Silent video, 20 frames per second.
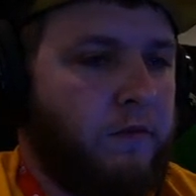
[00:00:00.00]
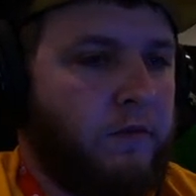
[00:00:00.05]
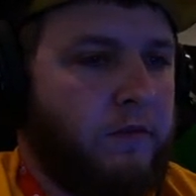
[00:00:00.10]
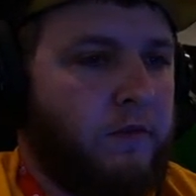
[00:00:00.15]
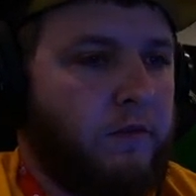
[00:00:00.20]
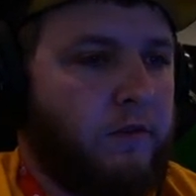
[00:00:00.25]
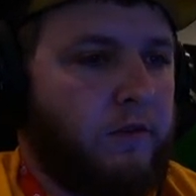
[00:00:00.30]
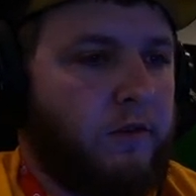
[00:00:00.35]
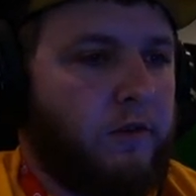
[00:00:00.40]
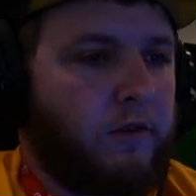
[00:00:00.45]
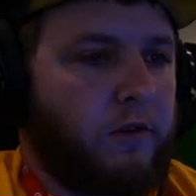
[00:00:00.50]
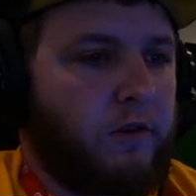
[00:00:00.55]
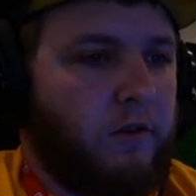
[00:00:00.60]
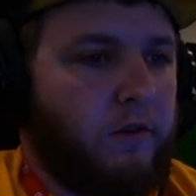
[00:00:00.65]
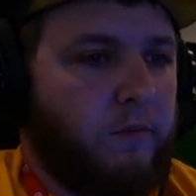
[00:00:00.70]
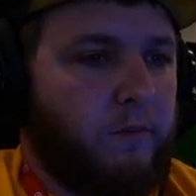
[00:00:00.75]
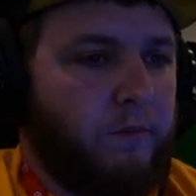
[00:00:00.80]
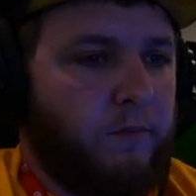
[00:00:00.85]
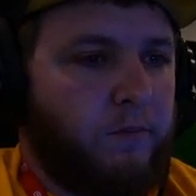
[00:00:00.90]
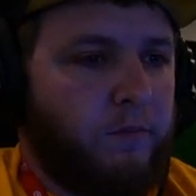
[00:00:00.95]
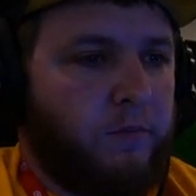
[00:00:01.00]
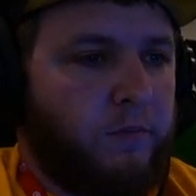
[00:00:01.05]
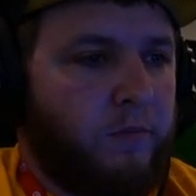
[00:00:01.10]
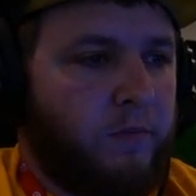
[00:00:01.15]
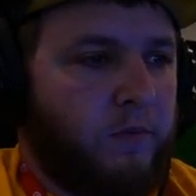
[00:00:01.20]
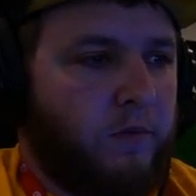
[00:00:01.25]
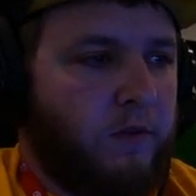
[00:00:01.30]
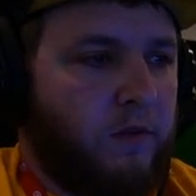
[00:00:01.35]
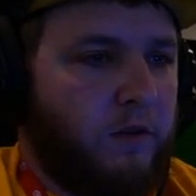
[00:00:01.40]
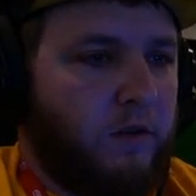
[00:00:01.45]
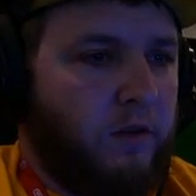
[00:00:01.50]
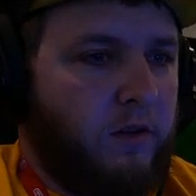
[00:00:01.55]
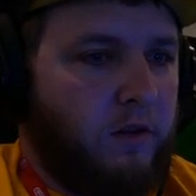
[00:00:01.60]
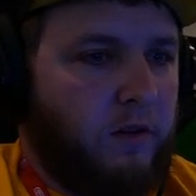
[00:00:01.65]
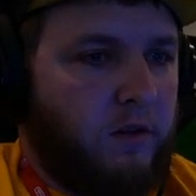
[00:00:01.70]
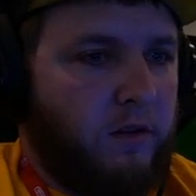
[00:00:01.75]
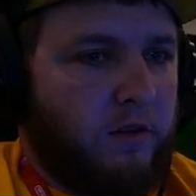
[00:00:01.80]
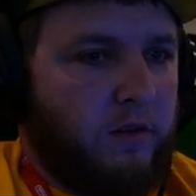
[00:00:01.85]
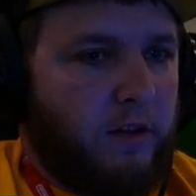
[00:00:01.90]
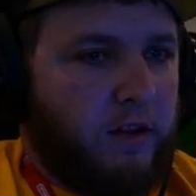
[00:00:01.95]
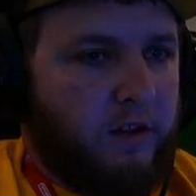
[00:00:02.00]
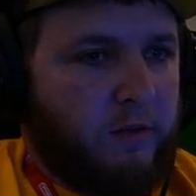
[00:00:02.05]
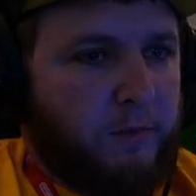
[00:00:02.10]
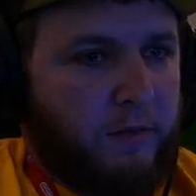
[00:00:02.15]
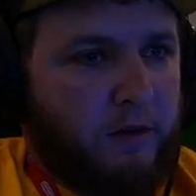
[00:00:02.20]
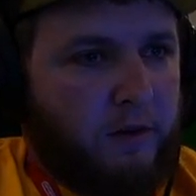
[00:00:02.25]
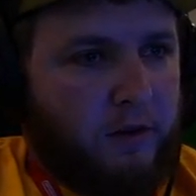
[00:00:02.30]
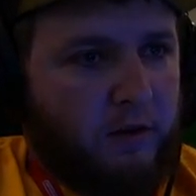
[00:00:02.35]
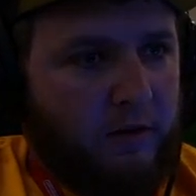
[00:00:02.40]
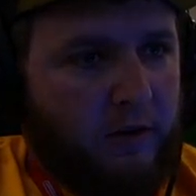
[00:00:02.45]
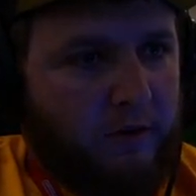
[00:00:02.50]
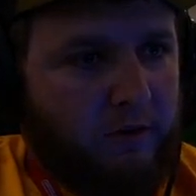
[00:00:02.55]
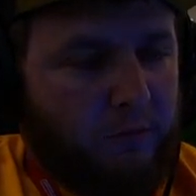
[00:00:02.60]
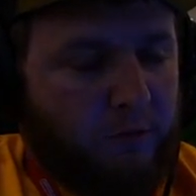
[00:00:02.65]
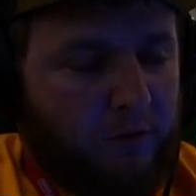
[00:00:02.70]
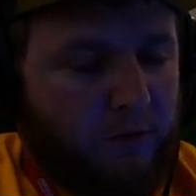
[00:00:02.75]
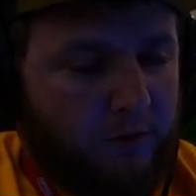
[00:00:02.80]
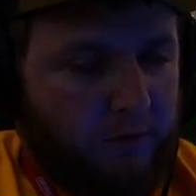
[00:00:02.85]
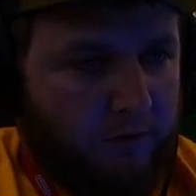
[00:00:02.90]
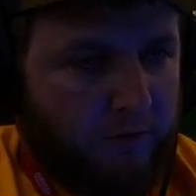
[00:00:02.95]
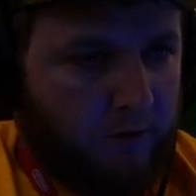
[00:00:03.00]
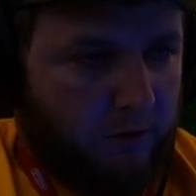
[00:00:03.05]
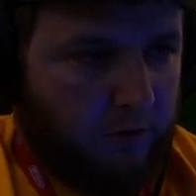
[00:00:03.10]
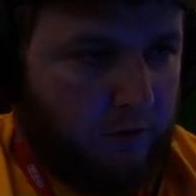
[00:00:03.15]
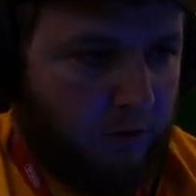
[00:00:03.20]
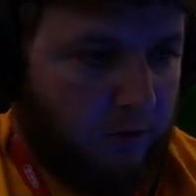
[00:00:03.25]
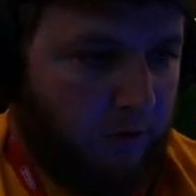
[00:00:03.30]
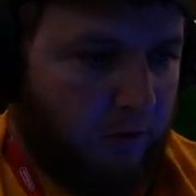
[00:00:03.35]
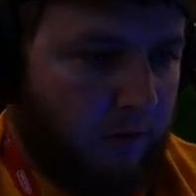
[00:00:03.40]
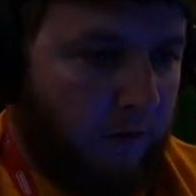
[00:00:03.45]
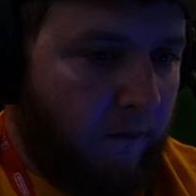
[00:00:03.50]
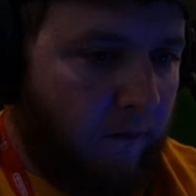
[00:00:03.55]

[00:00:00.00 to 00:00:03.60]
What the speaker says: So last but not least, we're on Circle.